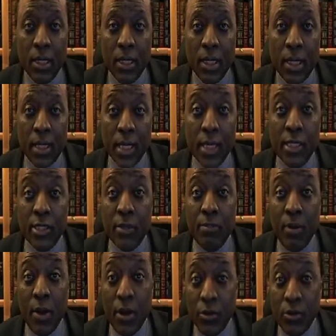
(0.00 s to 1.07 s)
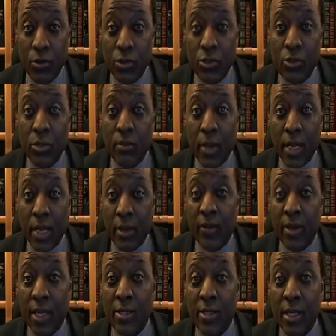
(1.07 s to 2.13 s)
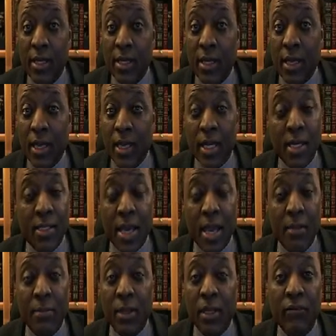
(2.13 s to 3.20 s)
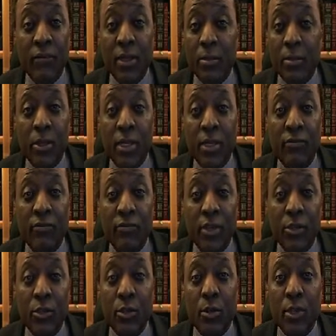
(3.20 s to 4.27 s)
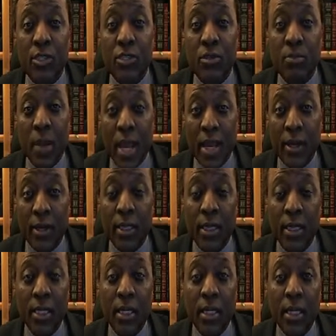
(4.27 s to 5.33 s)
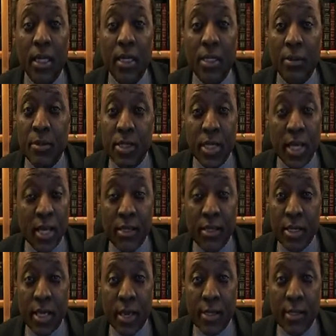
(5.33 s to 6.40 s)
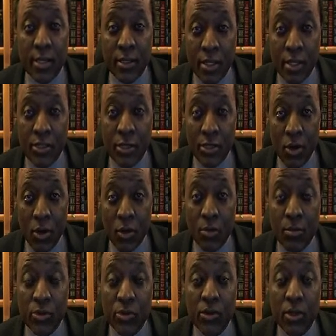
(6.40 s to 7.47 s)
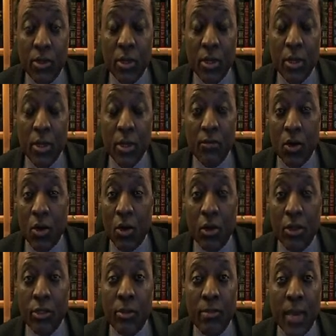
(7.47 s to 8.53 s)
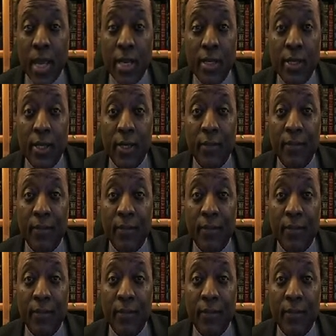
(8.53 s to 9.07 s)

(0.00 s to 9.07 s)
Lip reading: and that is supposed to make of us an example of liberty fit to inspire and substantiate the decent hopes of all humanity.